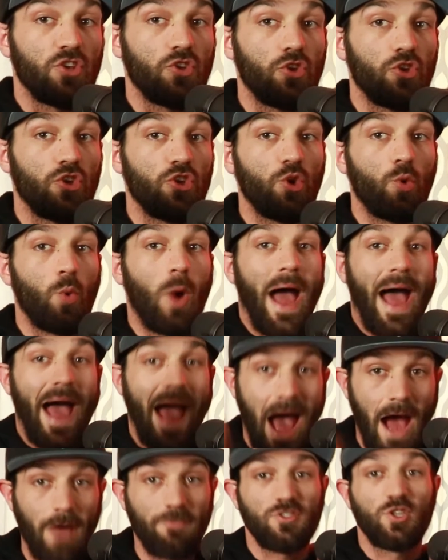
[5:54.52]
you
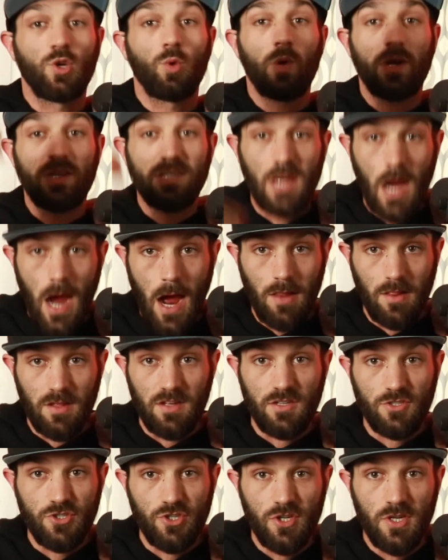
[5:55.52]
have to
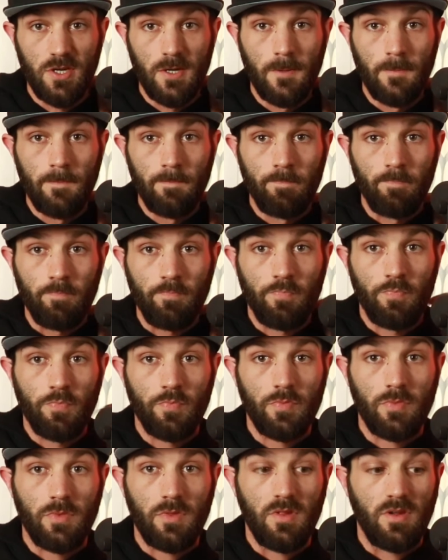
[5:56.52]
acknowledge
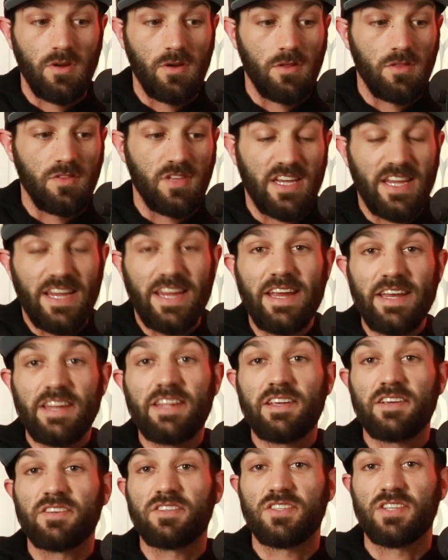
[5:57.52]
the
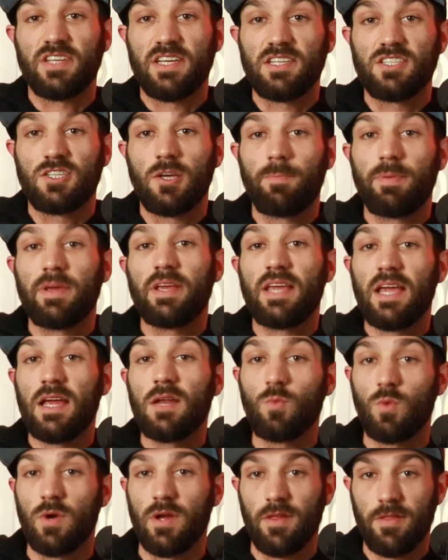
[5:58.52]
idiocy to
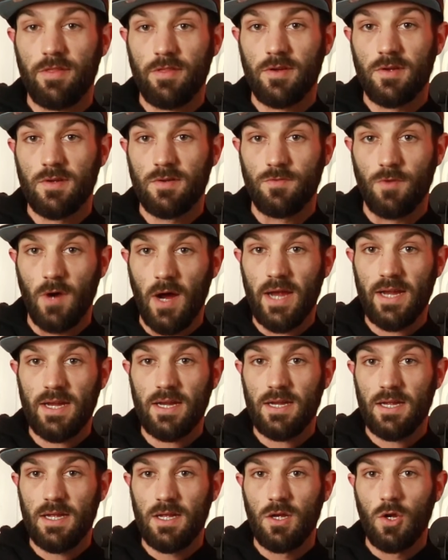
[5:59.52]
begin with, right?
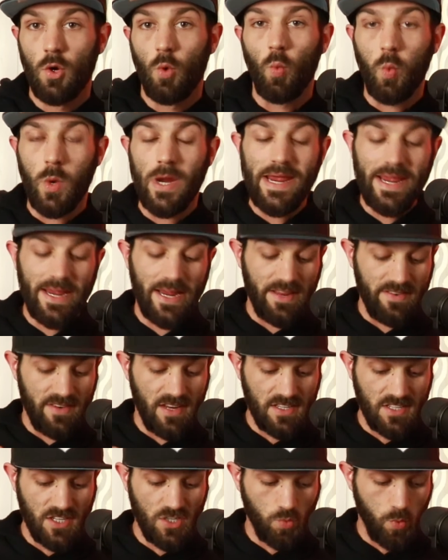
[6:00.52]
We and
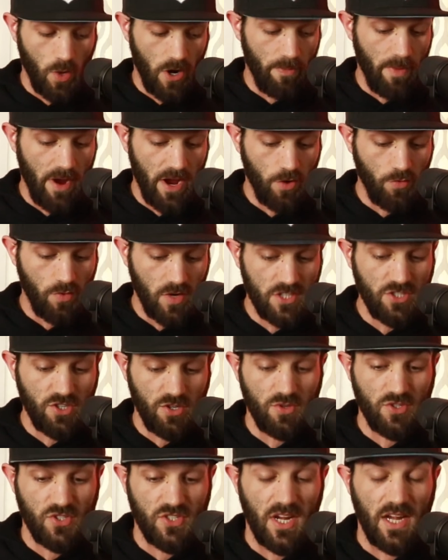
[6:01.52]
this is where my
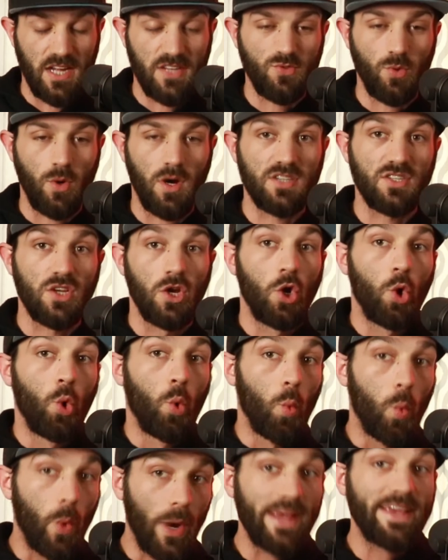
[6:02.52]
original stance was,
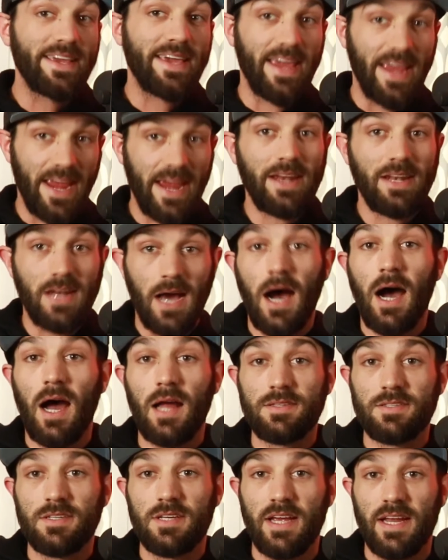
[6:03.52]
we
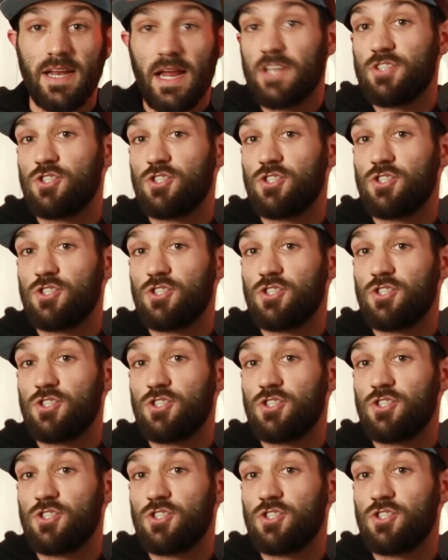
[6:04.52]
cannot, and I